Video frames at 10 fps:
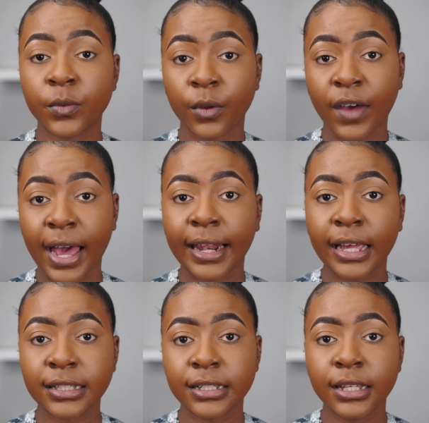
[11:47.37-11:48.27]
that we've
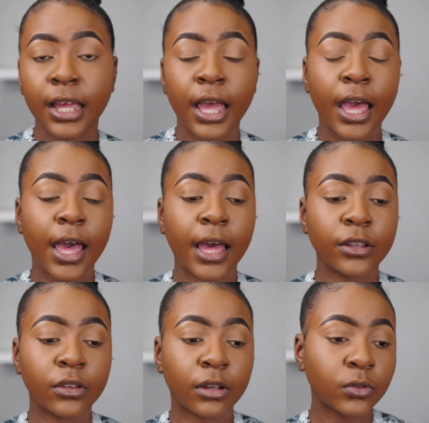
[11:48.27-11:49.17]
highlighted
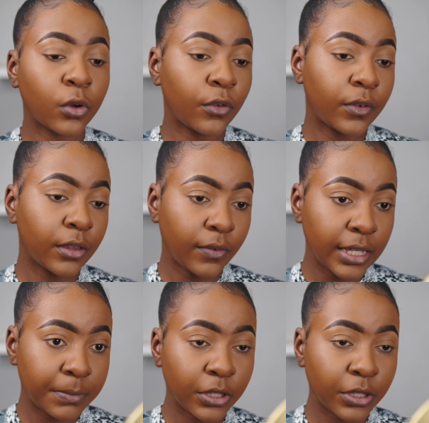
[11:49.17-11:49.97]
and not all over the face.